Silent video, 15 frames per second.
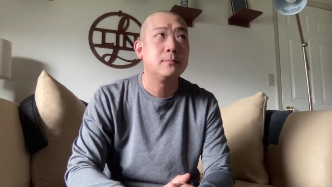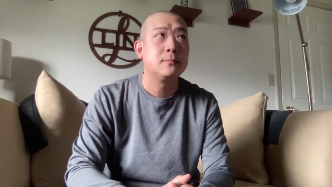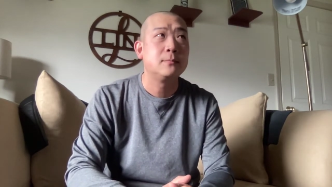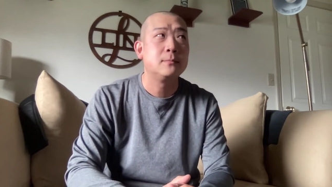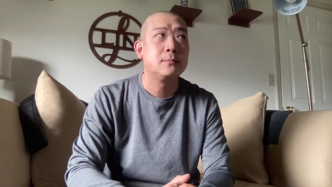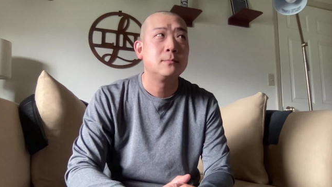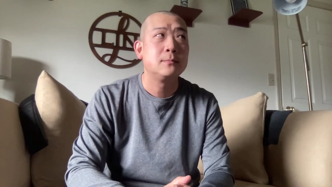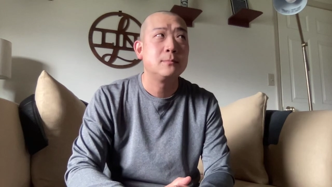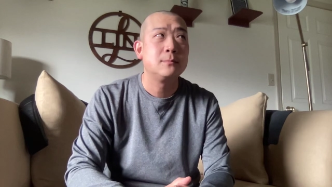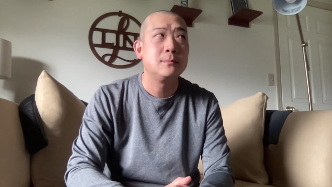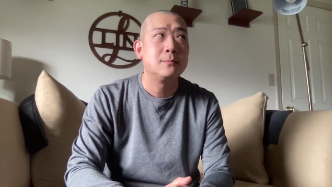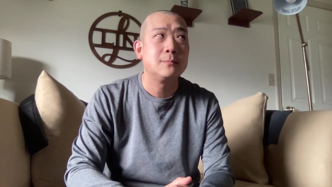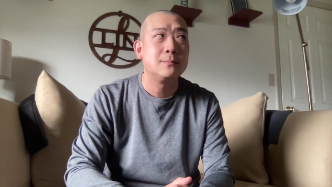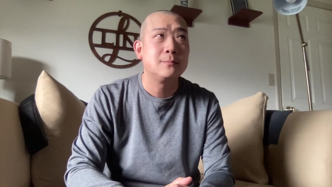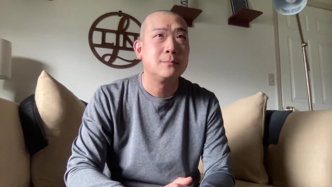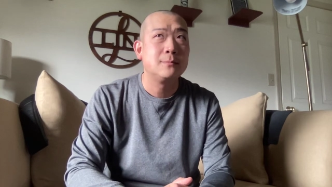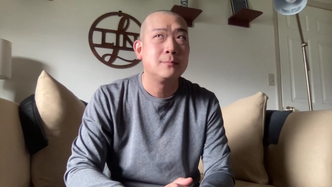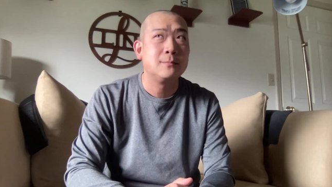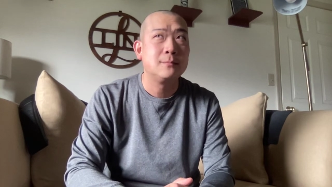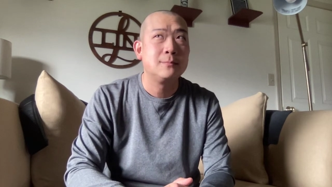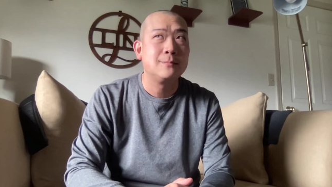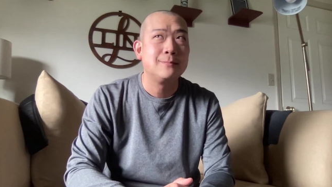
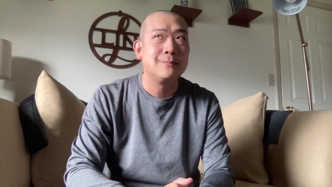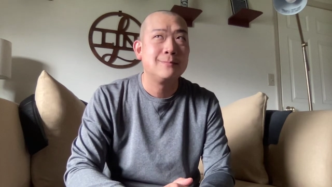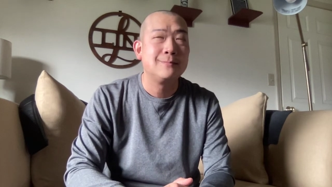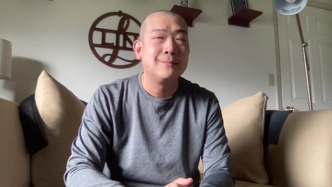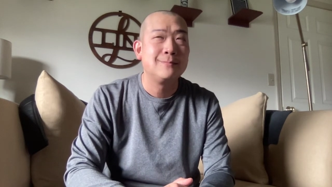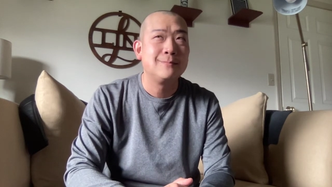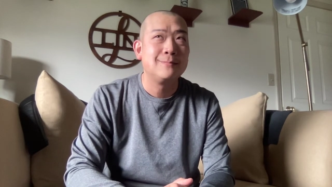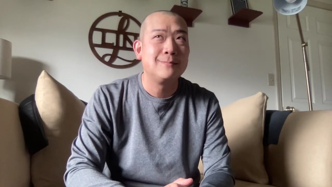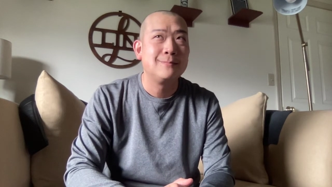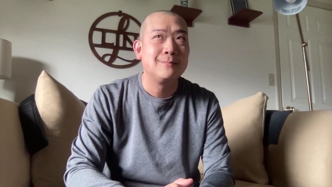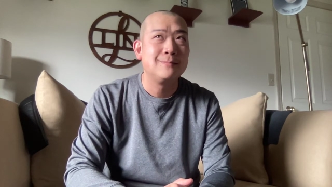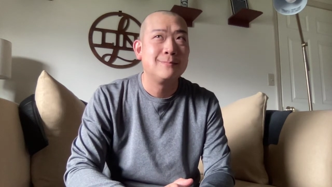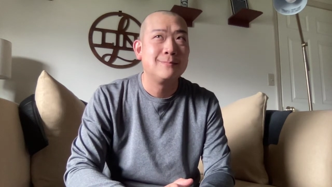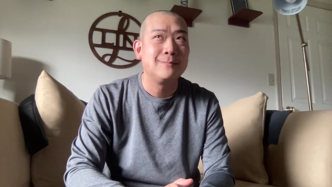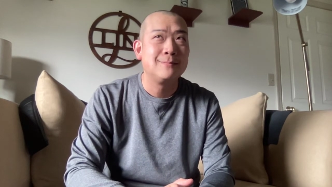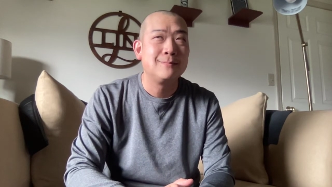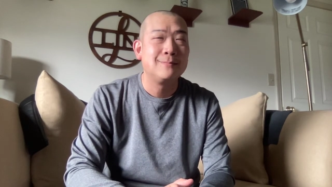[no speech]